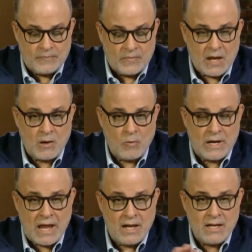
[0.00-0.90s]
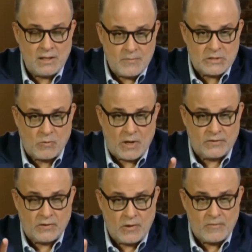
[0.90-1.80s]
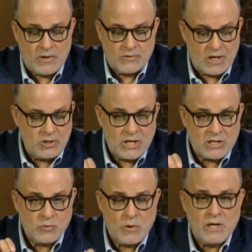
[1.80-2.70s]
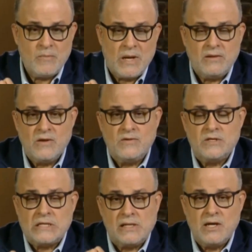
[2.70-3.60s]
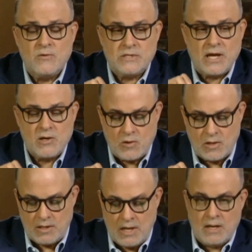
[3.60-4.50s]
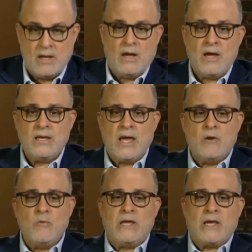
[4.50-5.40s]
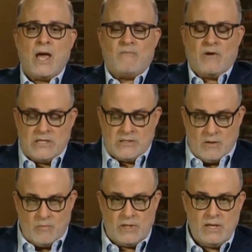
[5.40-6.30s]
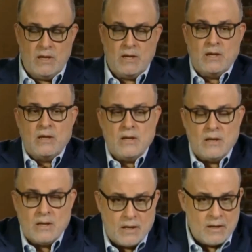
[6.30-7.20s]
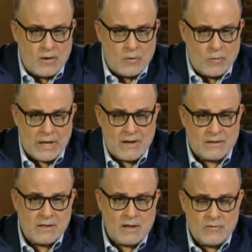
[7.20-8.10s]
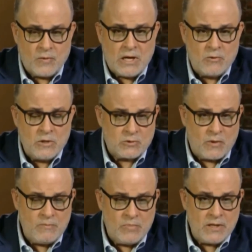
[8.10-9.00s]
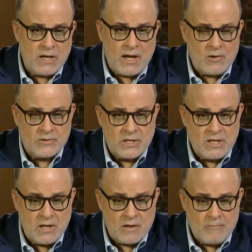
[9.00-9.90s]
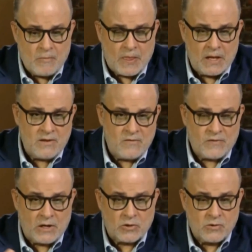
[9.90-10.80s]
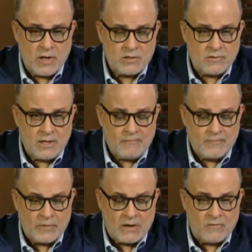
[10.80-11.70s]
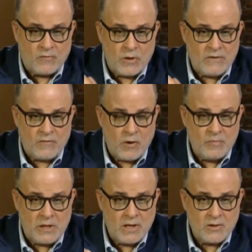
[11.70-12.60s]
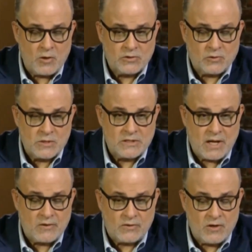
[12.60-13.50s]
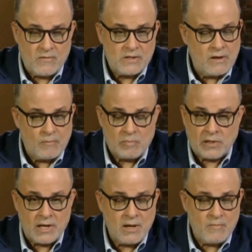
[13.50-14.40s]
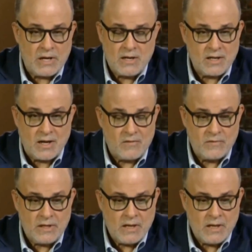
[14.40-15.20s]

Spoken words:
they don't want any limits whatsoever. So I just wanted to make this as clear as I could. Again, recap very simply. We get $320 billion a year into the federal treasury. $44 billion goes towards debt service. Plenty of money to cover it.